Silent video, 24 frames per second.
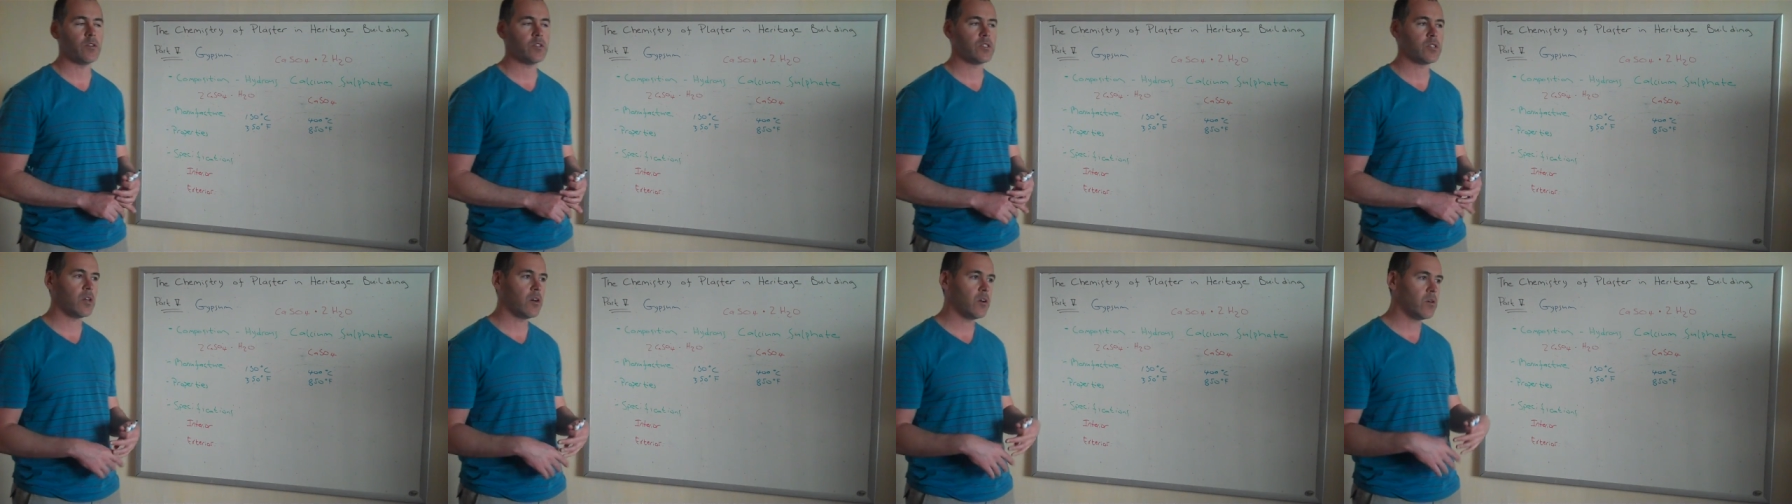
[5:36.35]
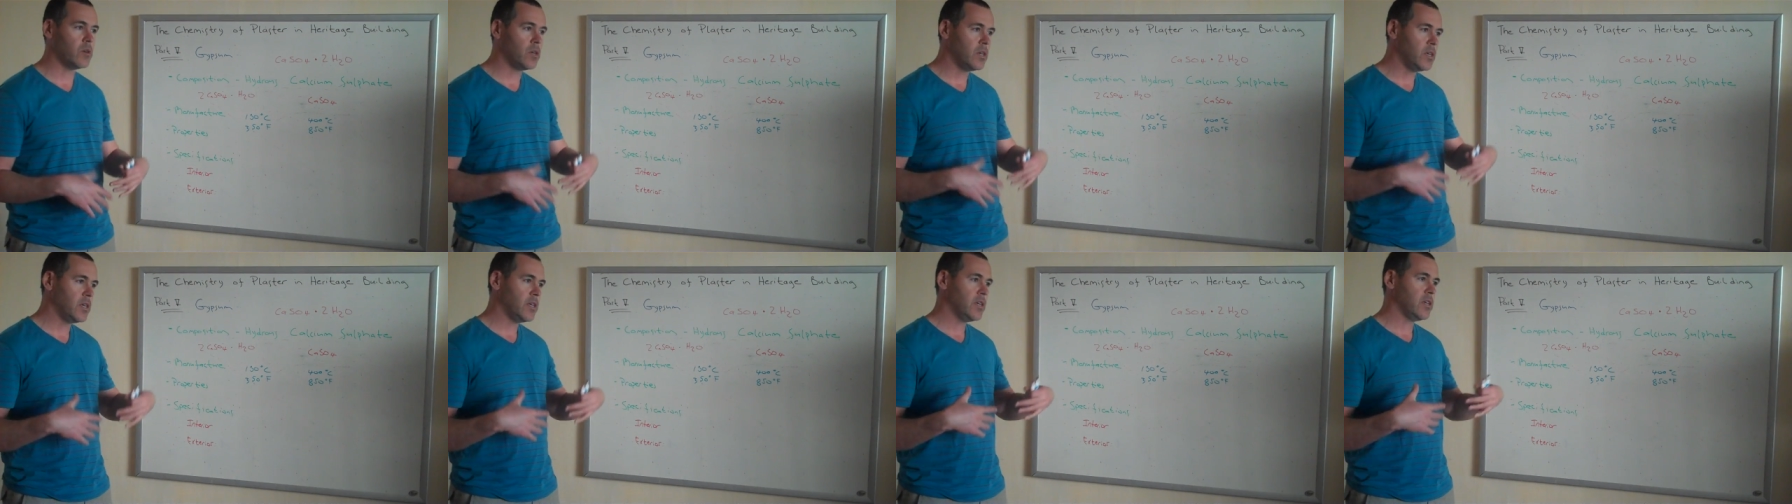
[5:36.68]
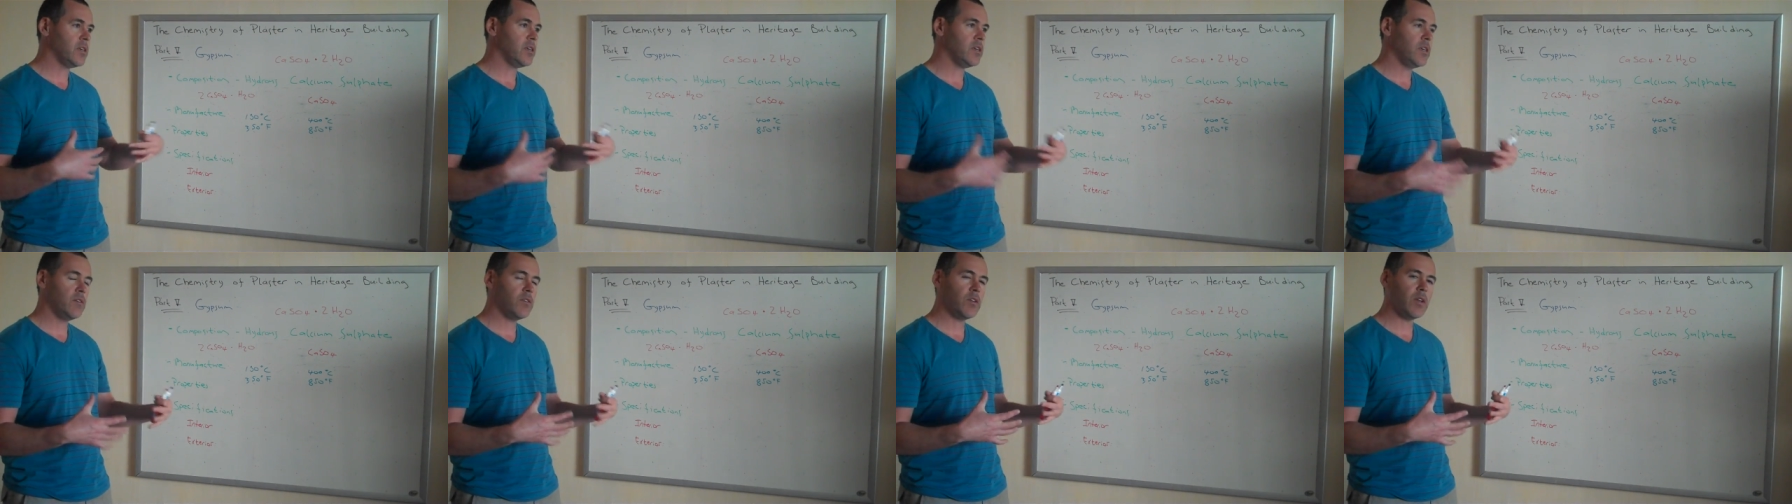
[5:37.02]
So
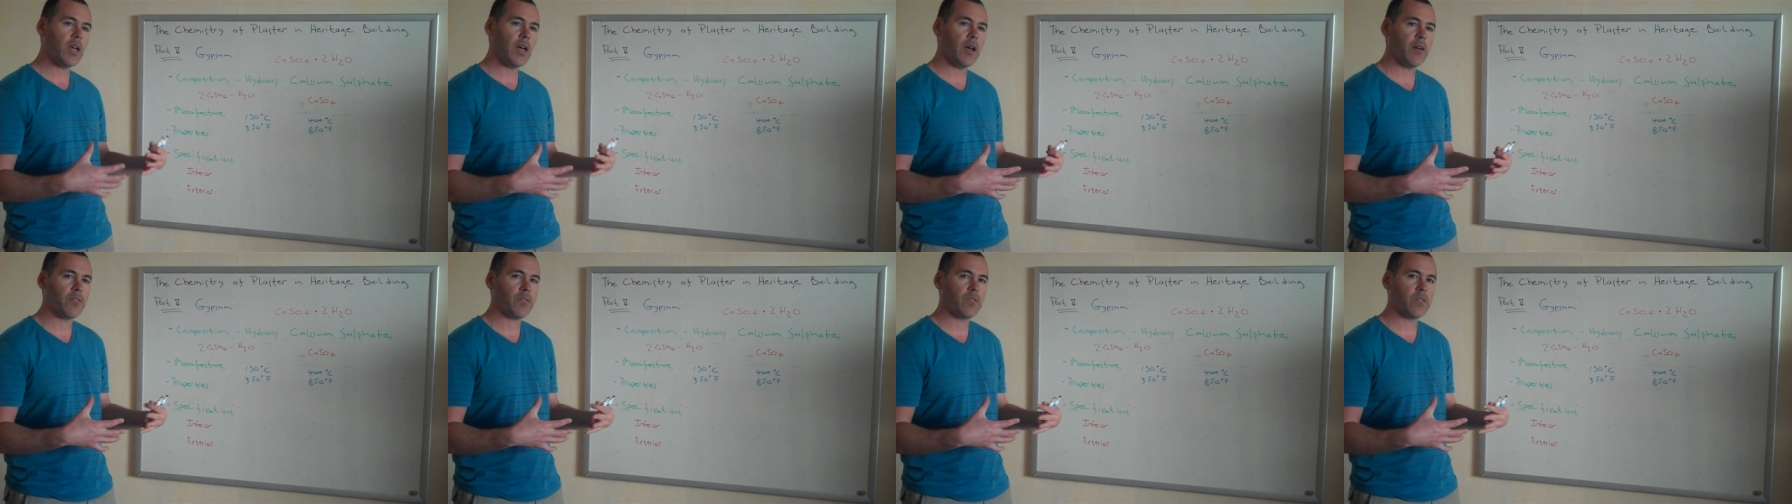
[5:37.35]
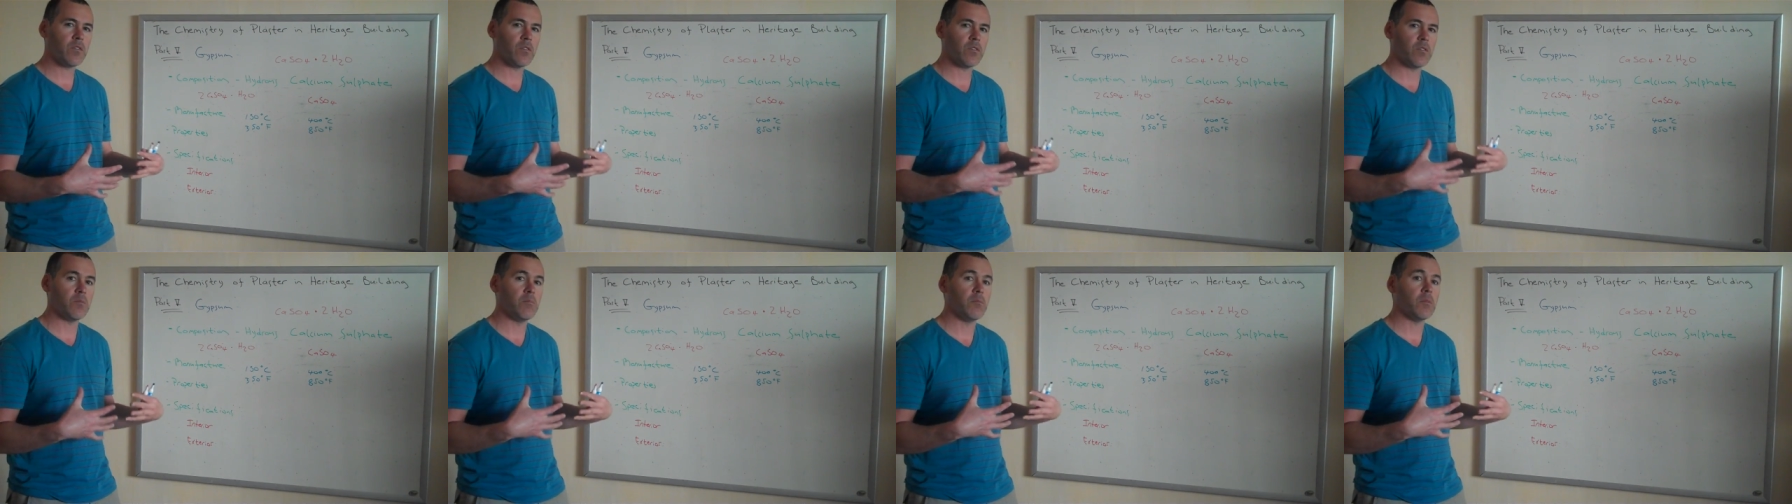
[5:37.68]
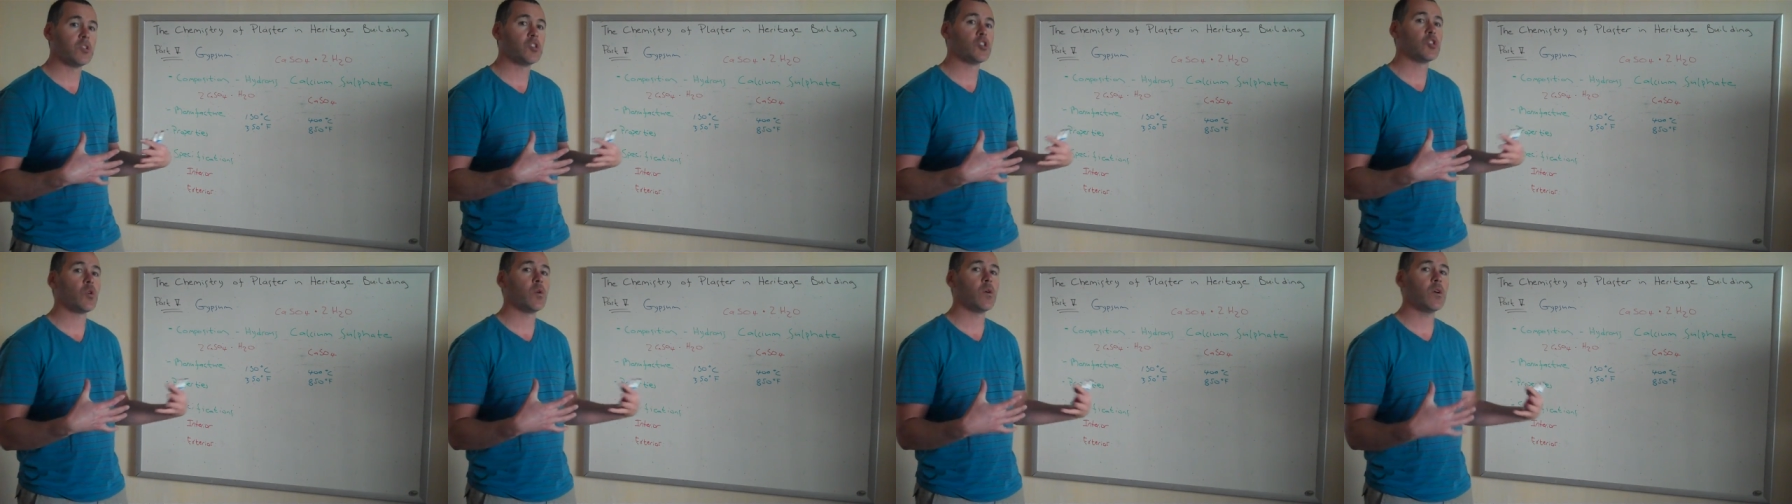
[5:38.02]
even after the
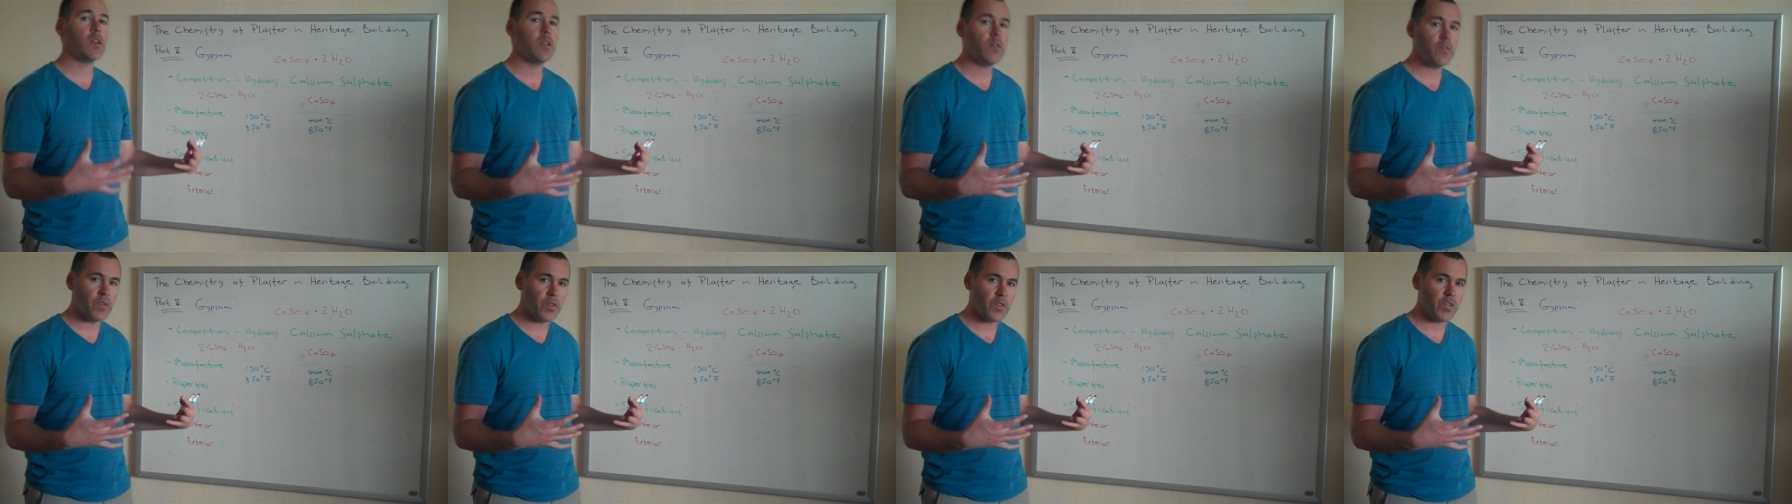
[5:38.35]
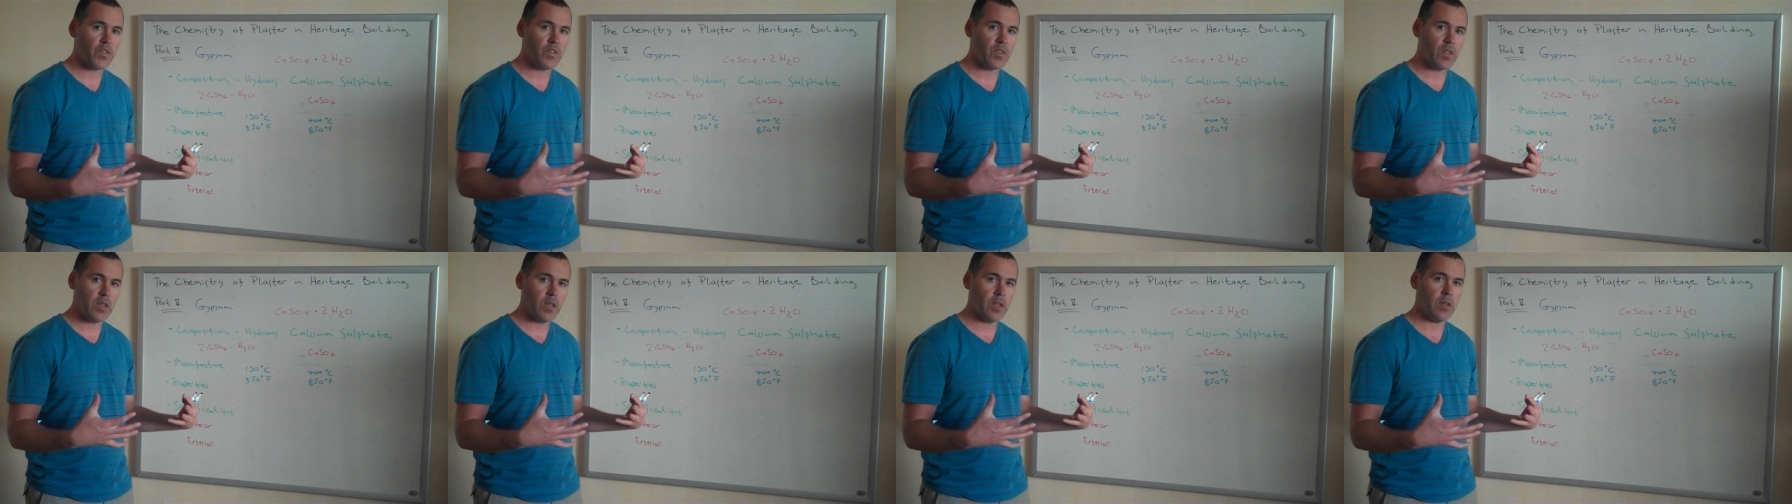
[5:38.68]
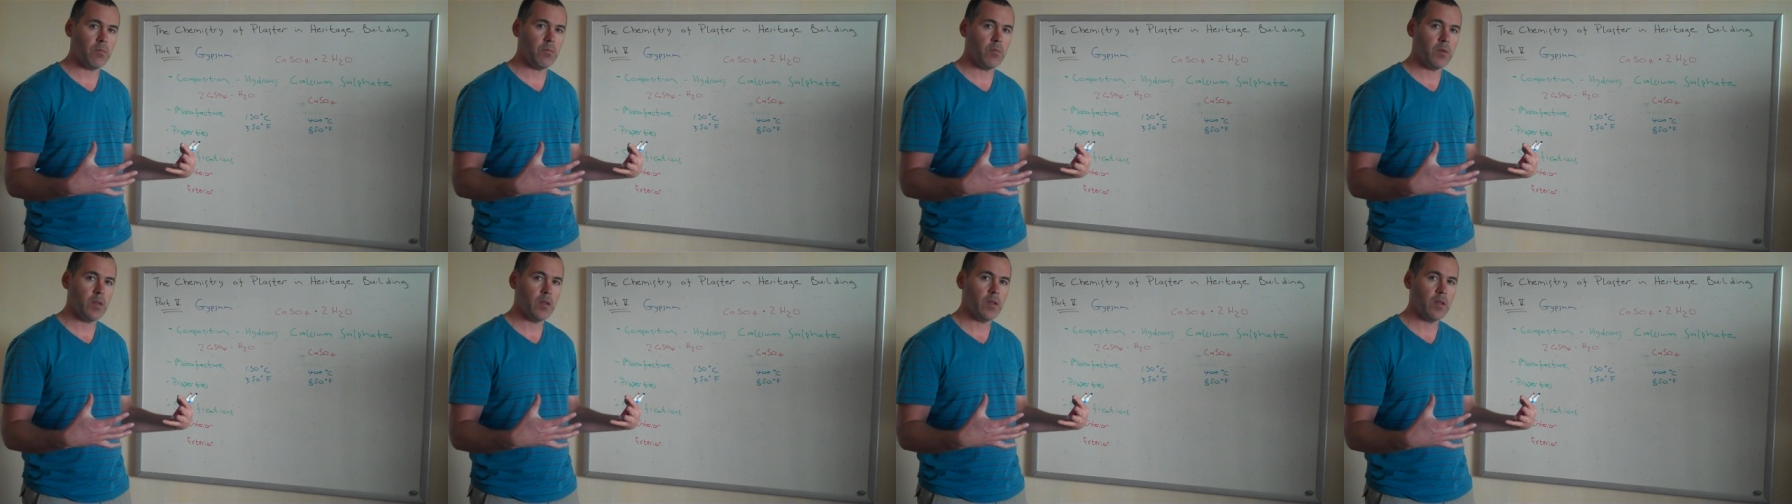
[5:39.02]
majority of the steam
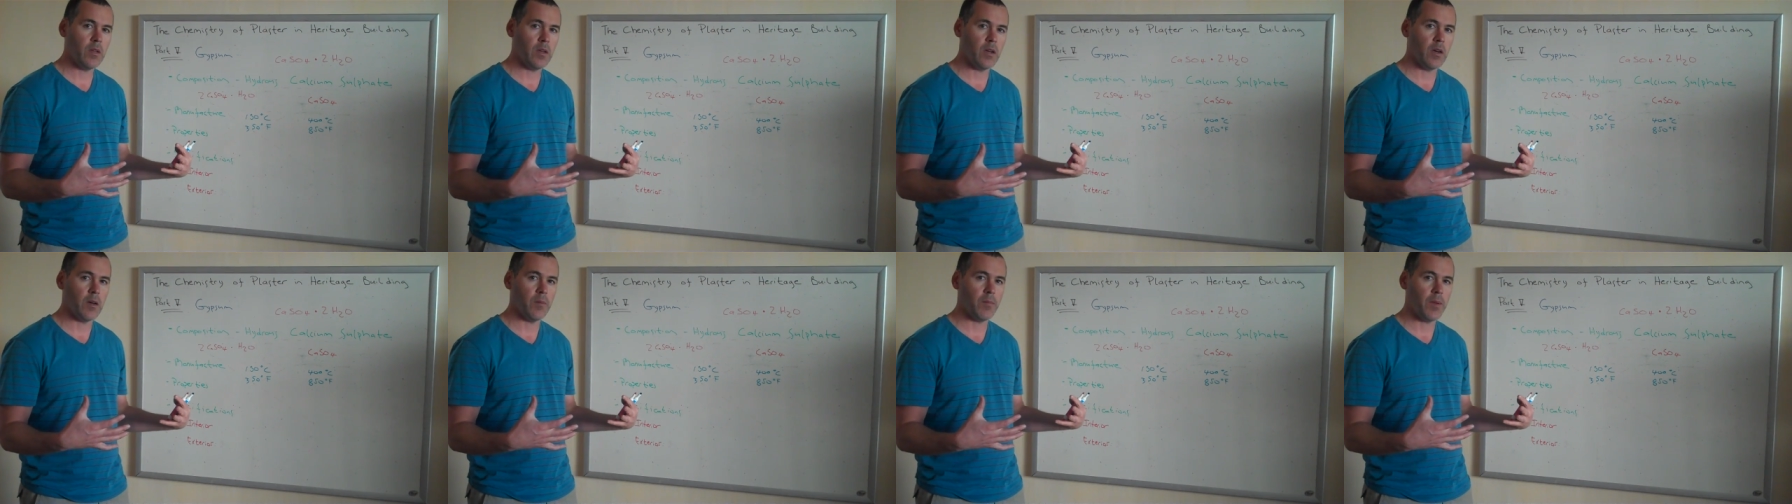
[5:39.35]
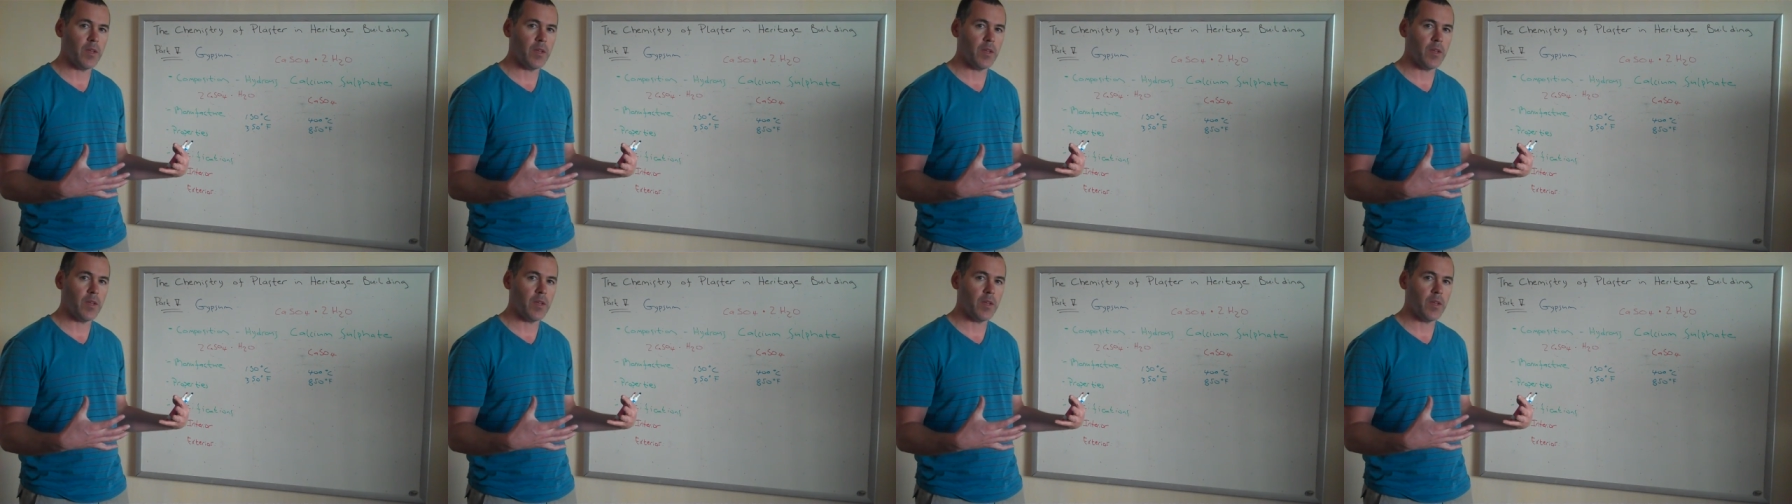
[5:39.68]
uh,